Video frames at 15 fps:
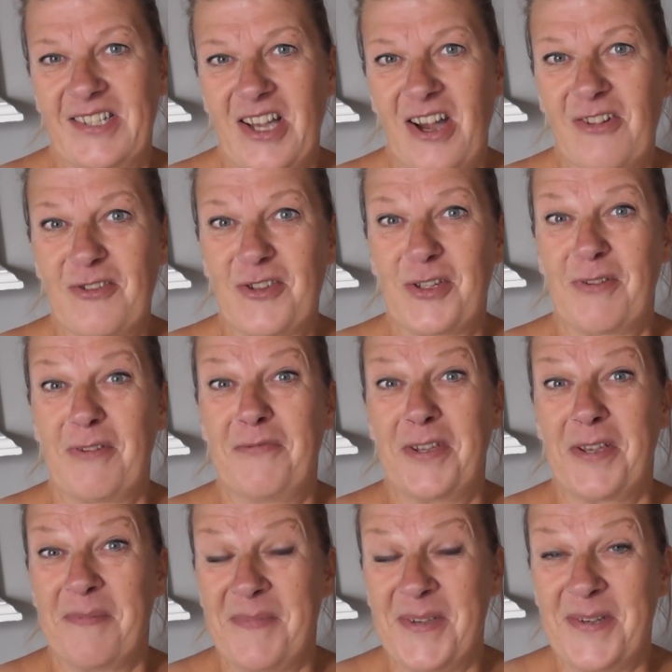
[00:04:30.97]
culture of
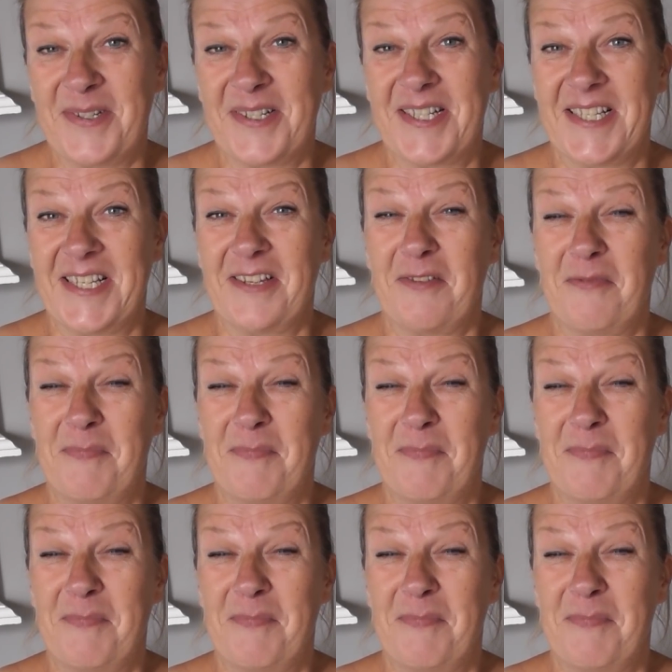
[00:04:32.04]
community,